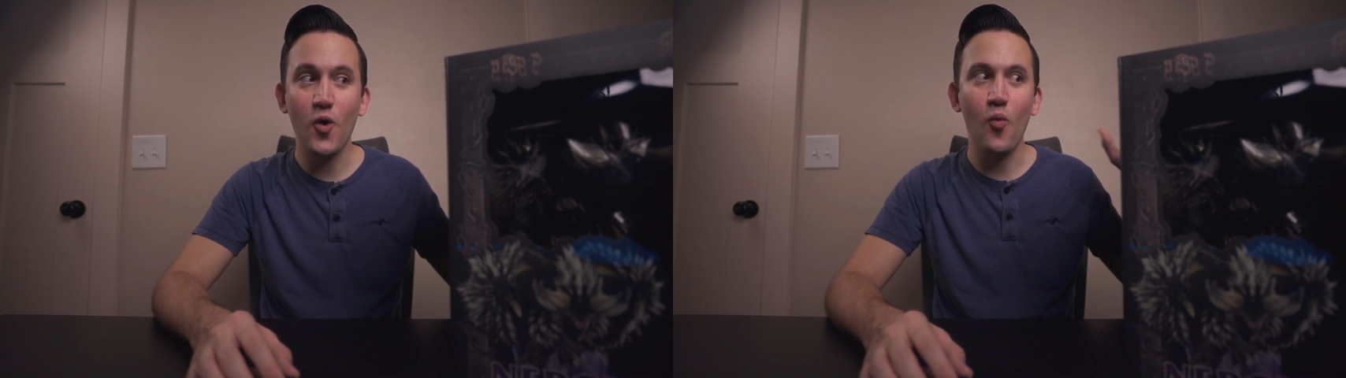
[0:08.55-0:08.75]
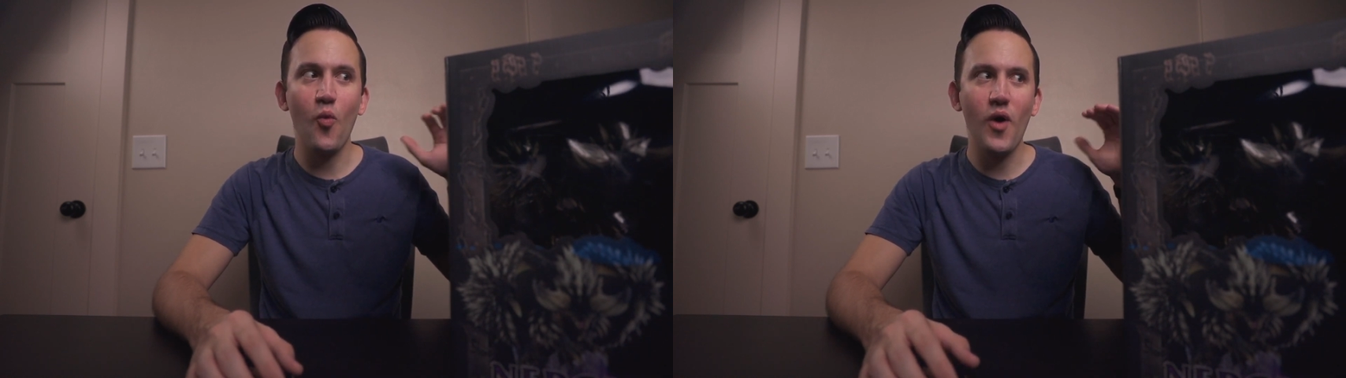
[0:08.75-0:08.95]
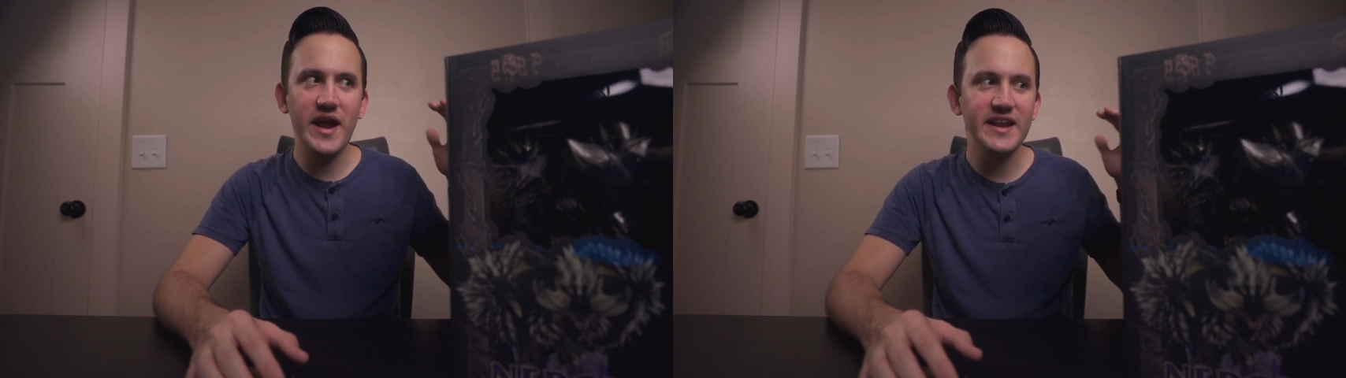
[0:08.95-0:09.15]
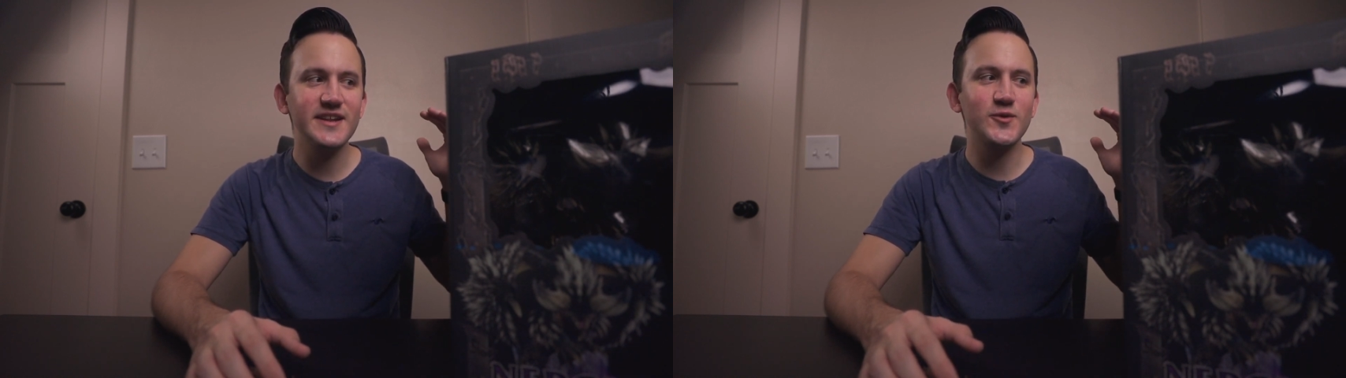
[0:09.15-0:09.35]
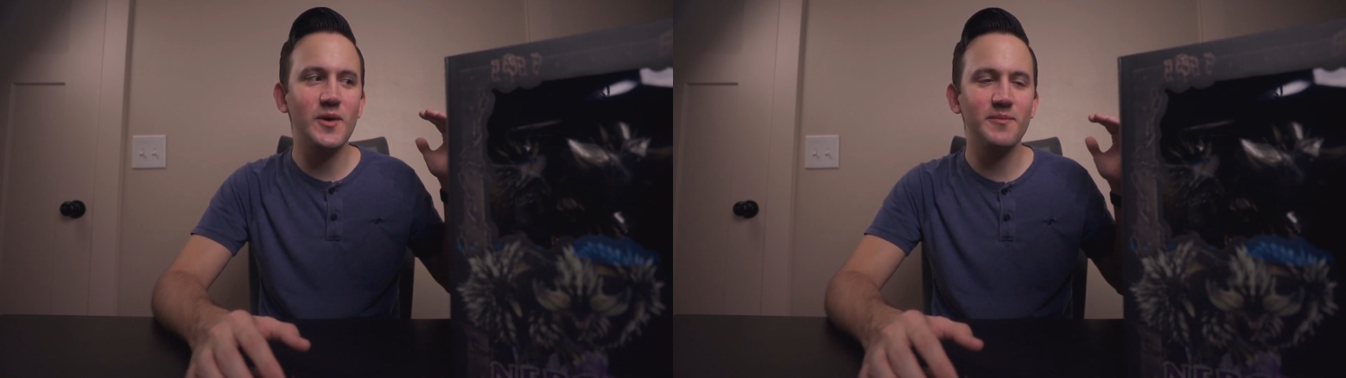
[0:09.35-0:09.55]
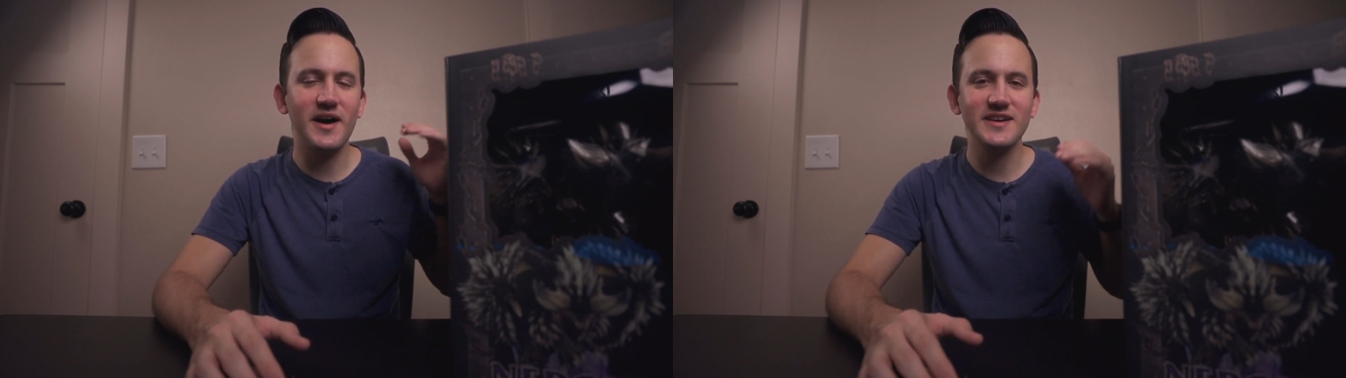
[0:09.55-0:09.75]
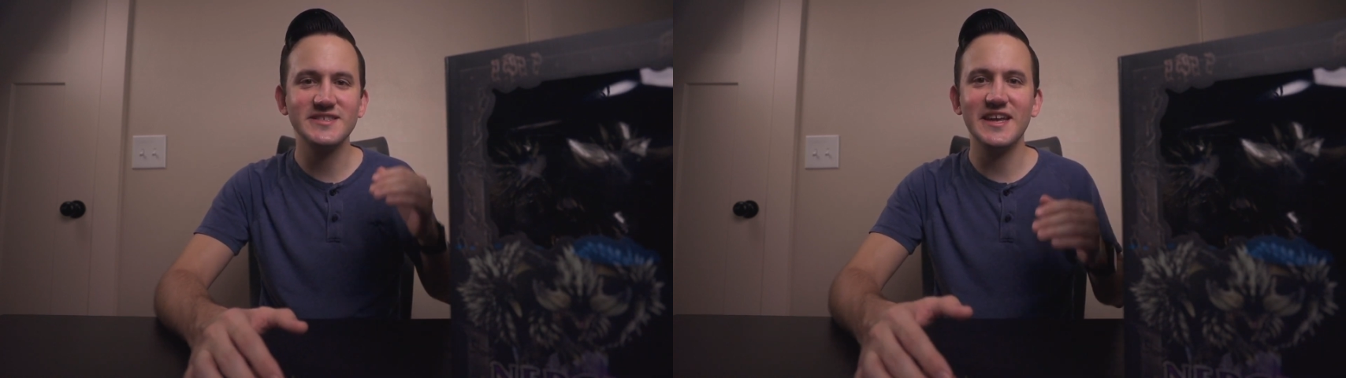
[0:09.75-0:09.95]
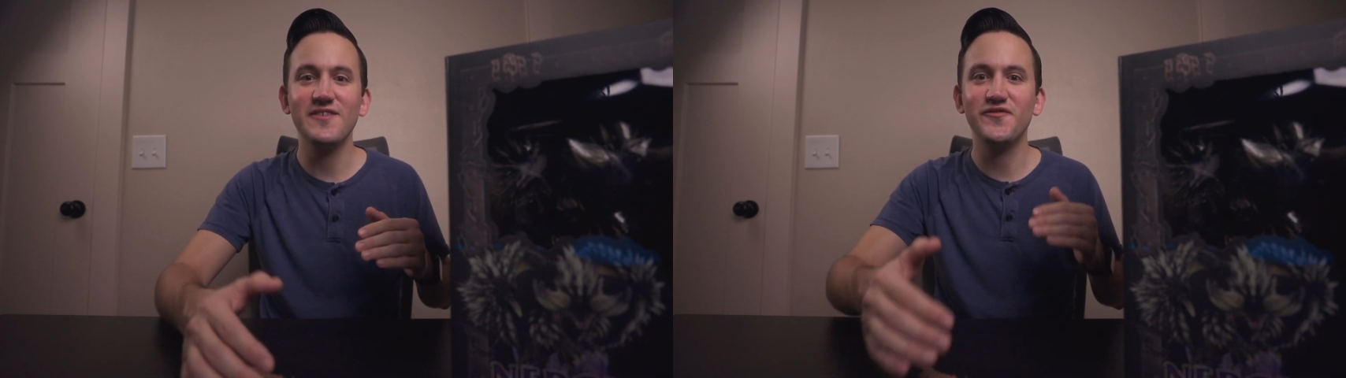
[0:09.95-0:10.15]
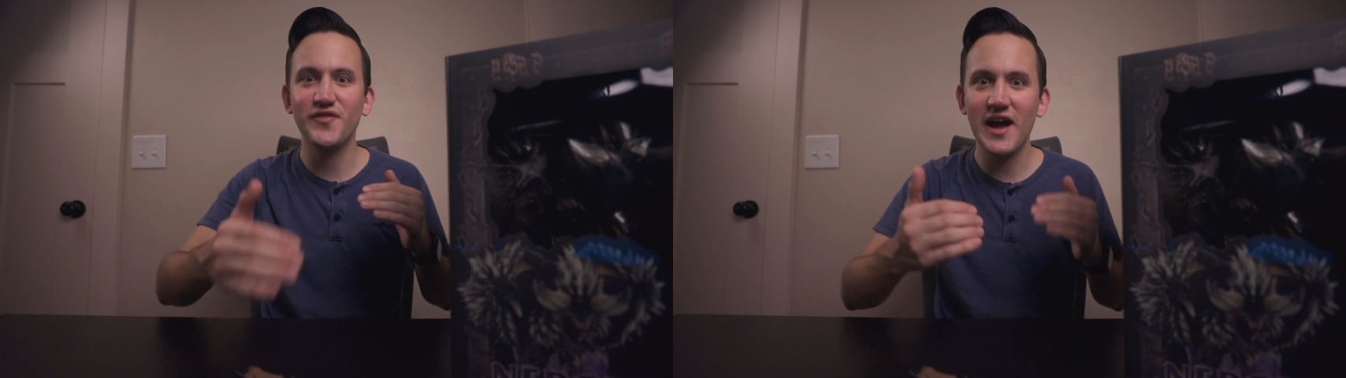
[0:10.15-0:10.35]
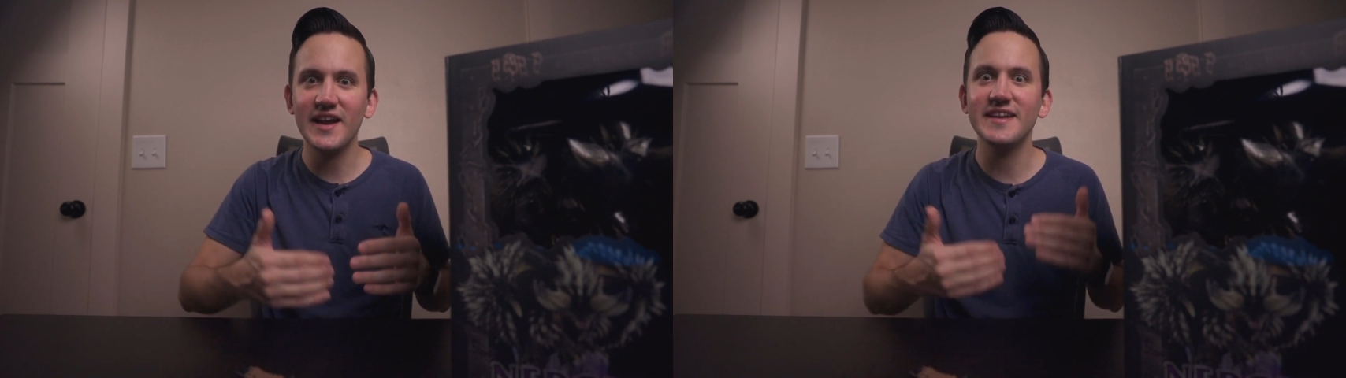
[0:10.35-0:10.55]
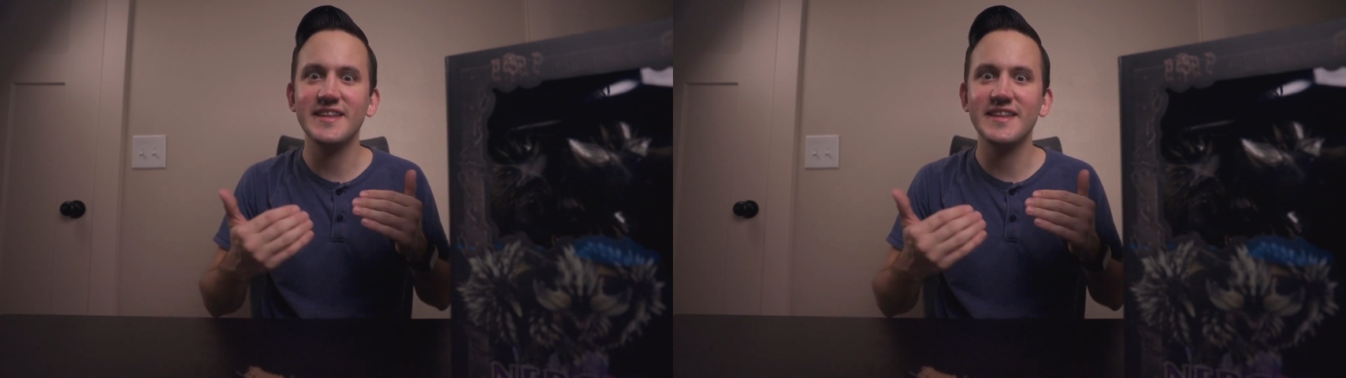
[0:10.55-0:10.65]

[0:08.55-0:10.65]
waiting to unbox it, and finally